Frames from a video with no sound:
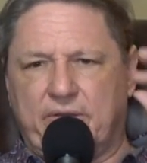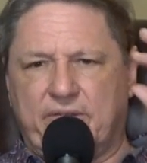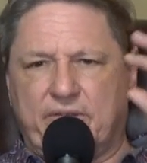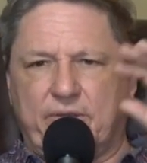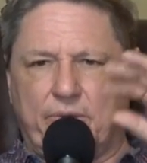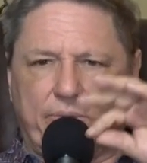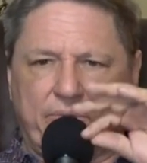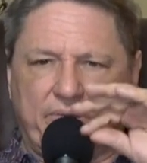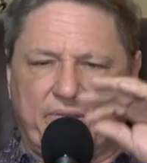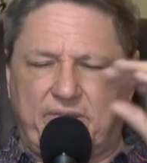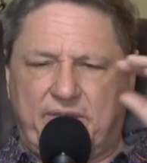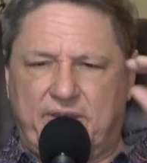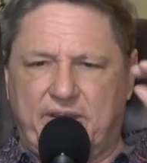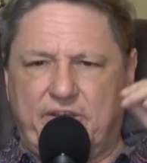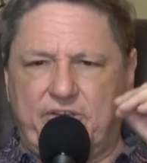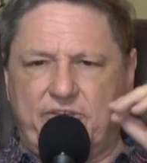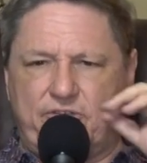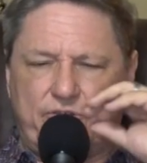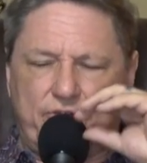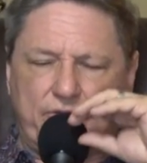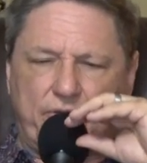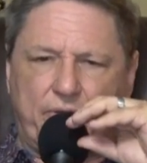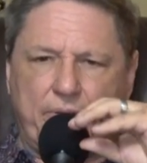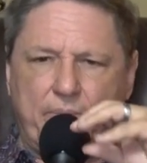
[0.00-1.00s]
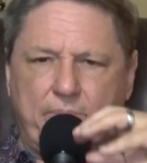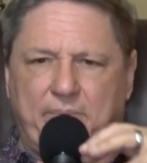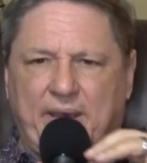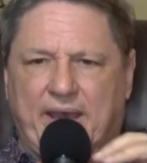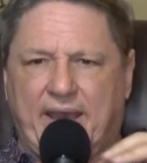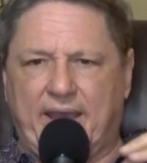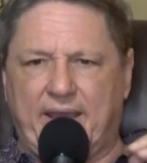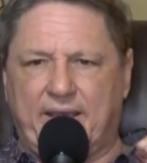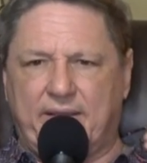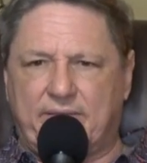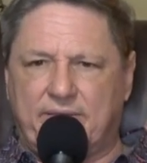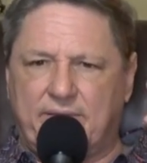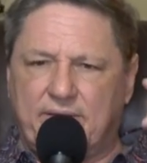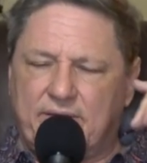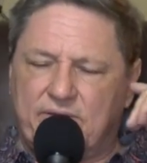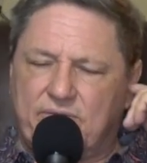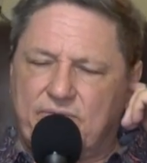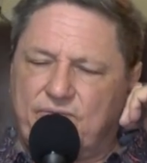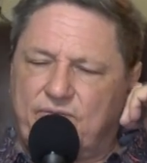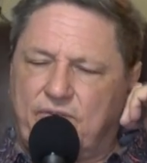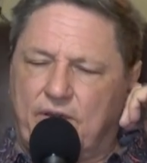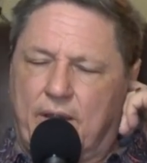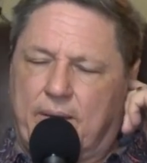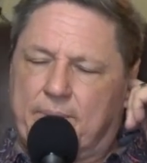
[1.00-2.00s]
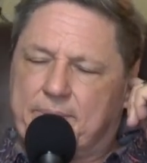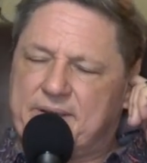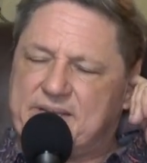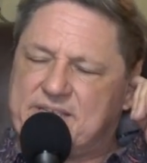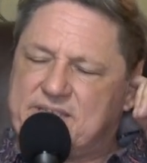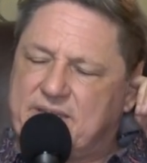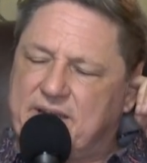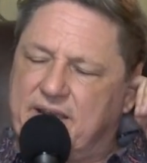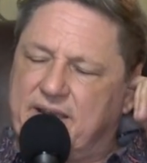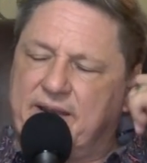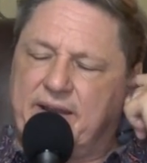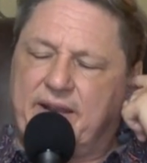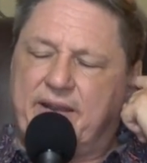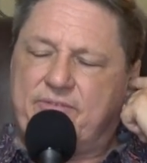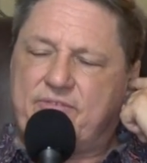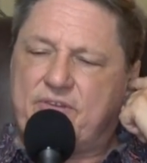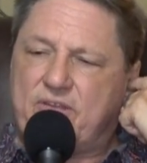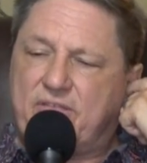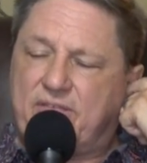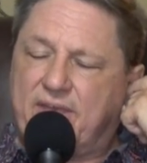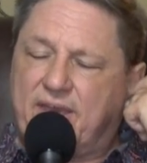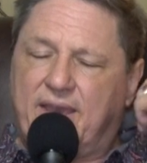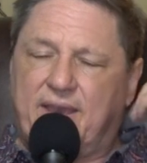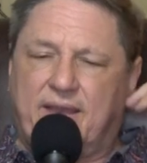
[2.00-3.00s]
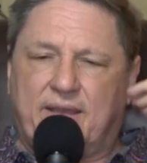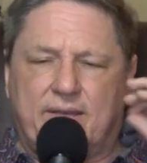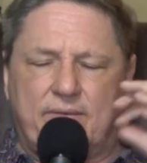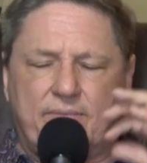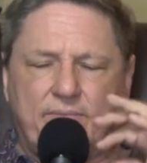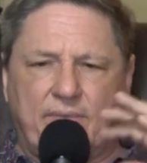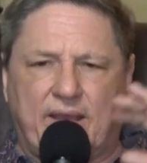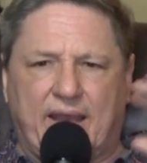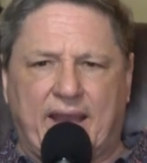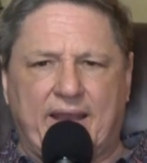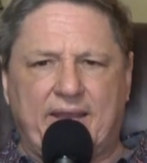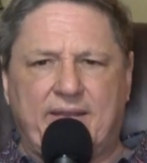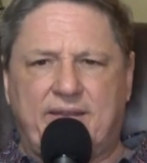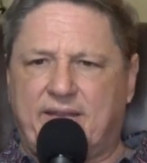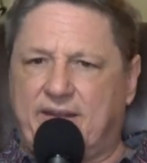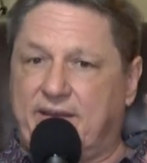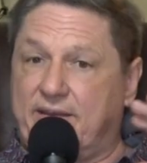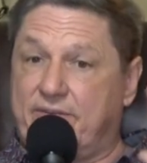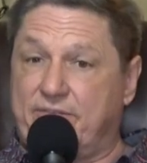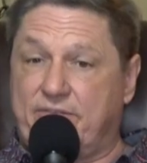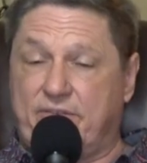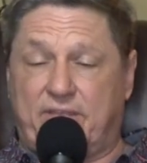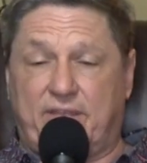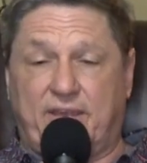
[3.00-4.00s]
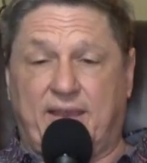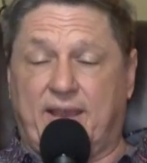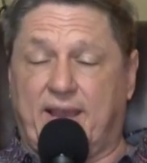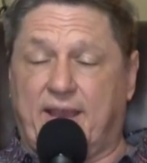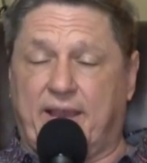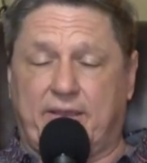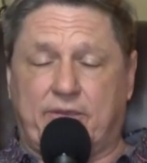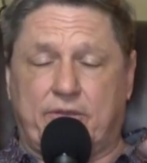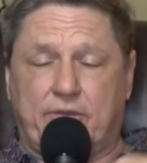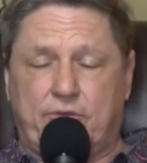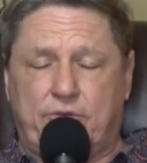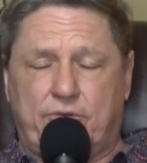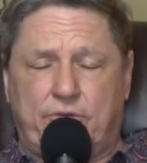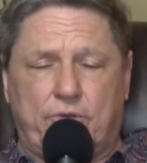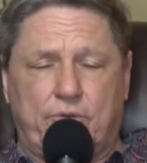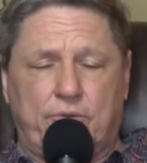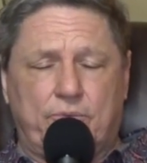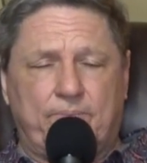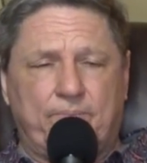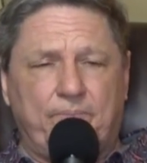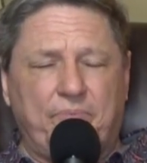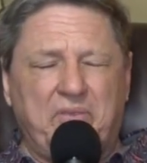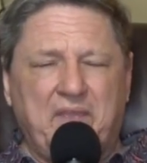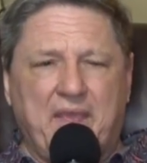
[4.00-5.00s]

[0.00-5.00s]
There were things you could buy at this pharmacy and everything, and I did everything I could do.